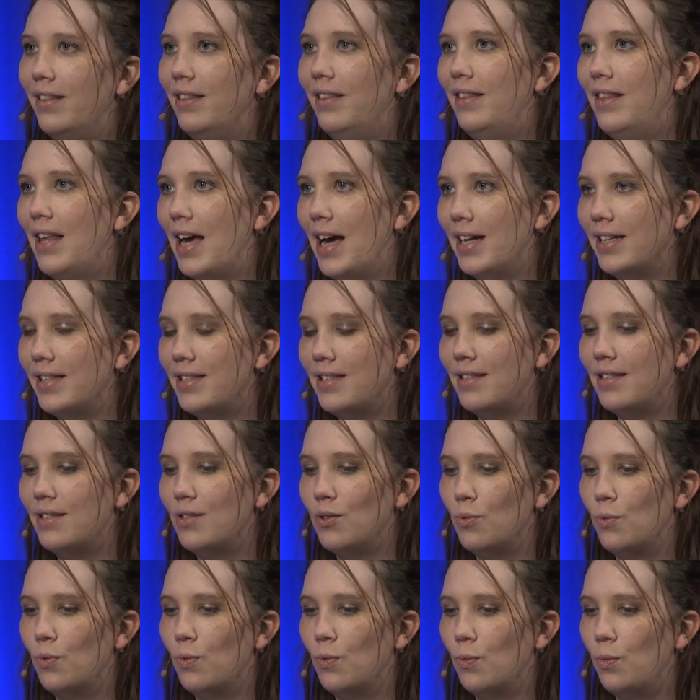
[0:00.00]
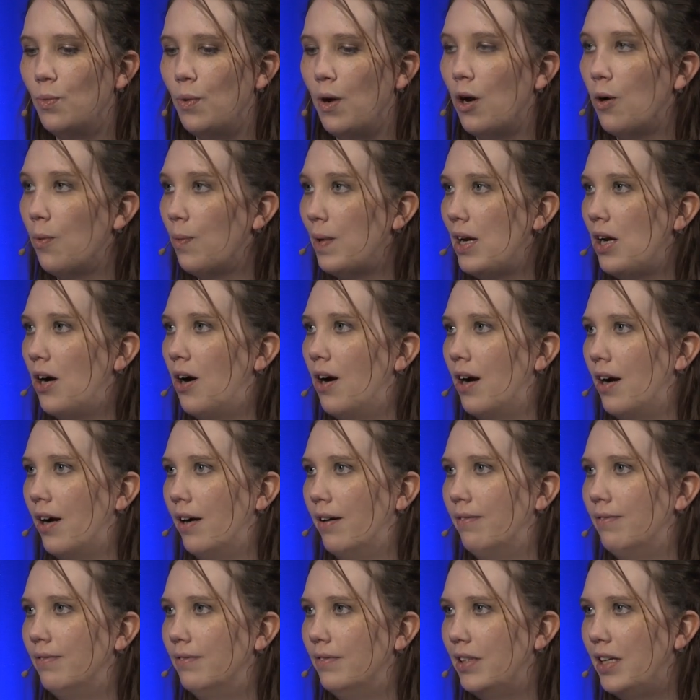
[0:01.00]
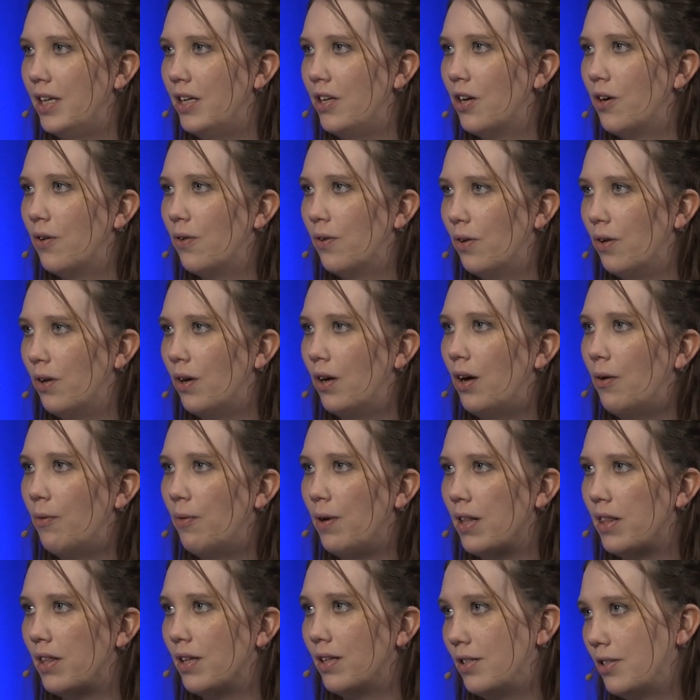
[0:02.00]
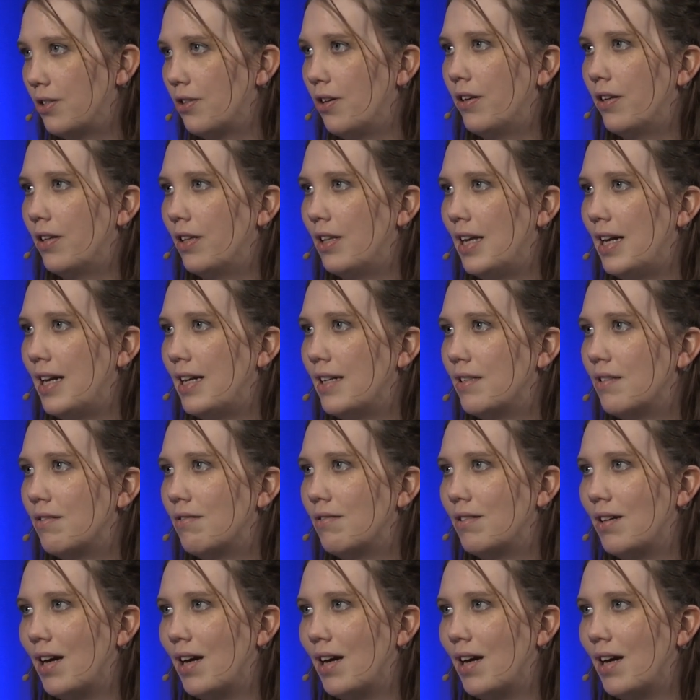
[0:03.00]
that's where we are you know, with certain things.